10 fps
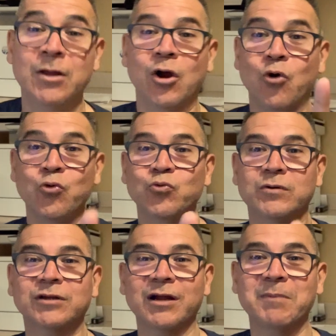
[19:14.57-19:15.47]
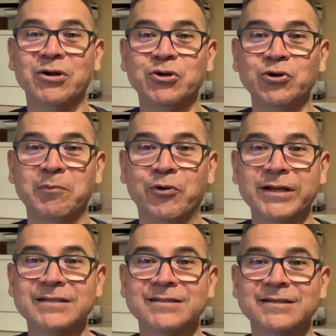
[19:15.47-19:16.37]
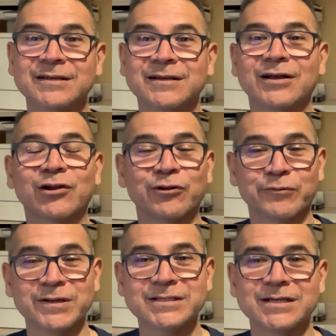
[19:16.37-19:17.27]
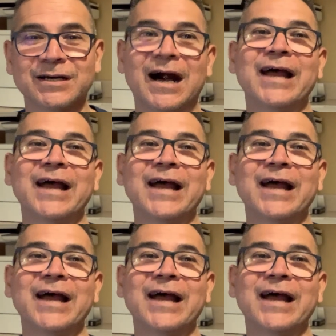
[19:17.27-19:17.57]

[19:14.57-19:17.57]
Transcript: Oh, talking about kudo points, Clarissa,